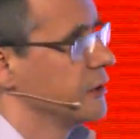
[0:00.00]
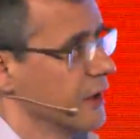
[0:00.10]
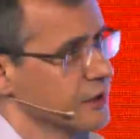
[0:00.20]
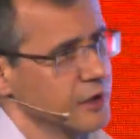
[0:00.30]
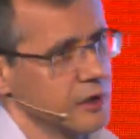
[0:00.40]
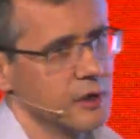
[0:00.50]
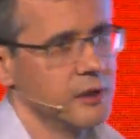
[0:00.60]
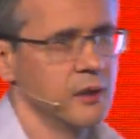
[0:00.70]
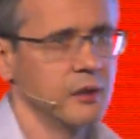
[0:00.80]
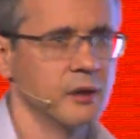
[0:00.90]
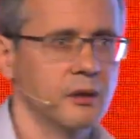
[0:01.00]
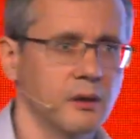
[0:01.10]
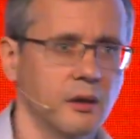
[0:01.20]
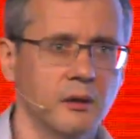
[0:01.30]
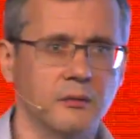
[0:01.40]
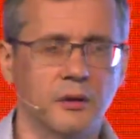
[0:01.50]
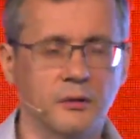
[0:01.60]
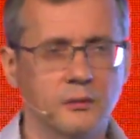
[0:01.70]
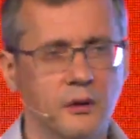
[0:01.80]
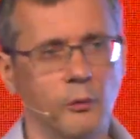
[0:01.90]
Technically,
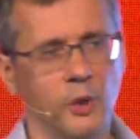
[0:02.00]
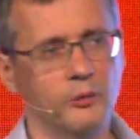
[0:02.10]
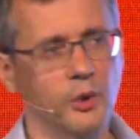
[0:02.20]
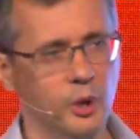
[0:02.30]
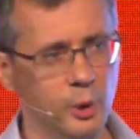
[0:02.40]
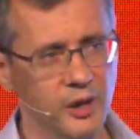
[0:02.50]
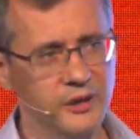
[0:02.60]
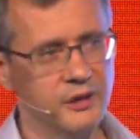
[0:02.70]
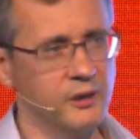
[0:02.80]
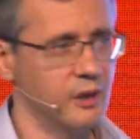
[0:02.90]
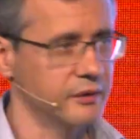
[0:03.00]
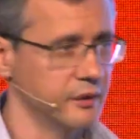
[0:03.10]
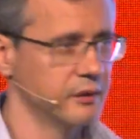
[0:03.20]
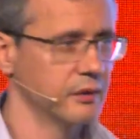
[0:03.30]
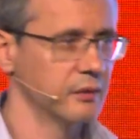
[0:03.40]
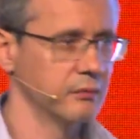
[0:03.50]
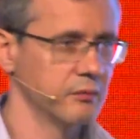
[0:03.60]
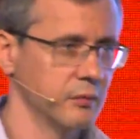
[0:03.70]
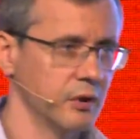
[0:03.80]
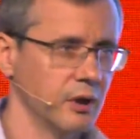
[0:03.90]
when we create an asset,
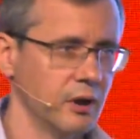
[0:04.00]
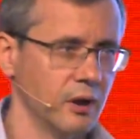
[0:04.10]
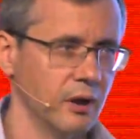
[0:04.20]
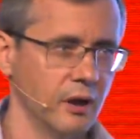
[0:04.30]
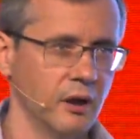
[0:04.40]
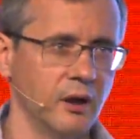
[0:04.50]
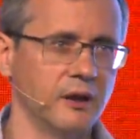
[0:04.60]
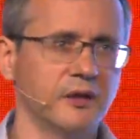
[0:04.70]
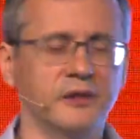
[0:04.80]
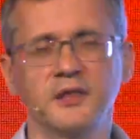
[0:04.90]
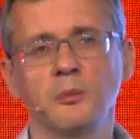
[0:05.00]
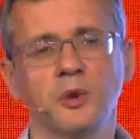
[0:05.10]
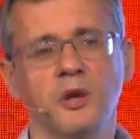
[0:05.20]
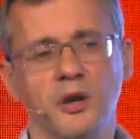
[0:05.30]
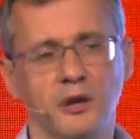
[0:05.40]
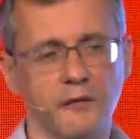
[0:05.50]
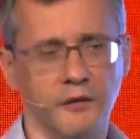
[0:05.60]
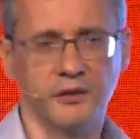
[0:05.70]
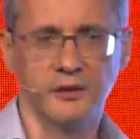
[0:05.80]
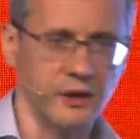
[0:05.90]
it is simply a
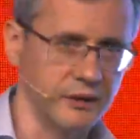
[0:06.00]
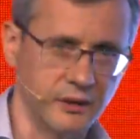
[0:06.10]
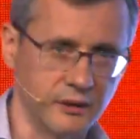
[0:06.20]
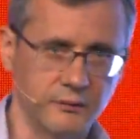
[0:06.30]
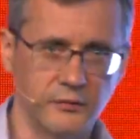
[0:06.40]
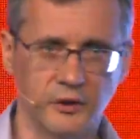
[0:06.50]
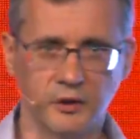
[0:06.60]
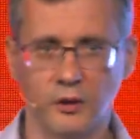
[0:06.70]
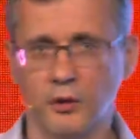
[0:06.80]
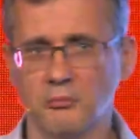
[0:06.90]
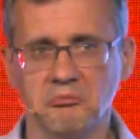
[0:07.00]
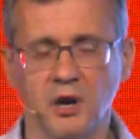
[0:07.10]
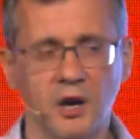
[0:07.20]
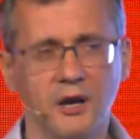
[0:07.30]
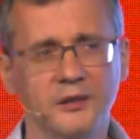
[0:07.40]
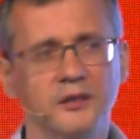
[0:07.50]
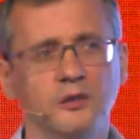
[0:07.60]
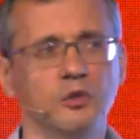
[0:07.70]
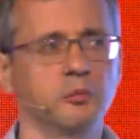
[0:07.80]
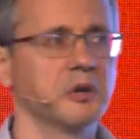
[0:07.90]
reference data. So asset
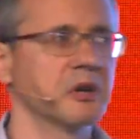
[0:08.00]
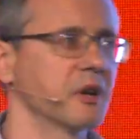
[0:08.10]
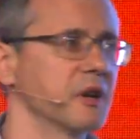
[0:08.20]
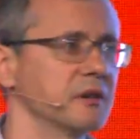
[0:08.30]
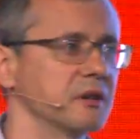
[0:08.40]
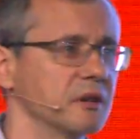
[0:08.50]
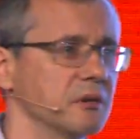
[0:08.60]
could be created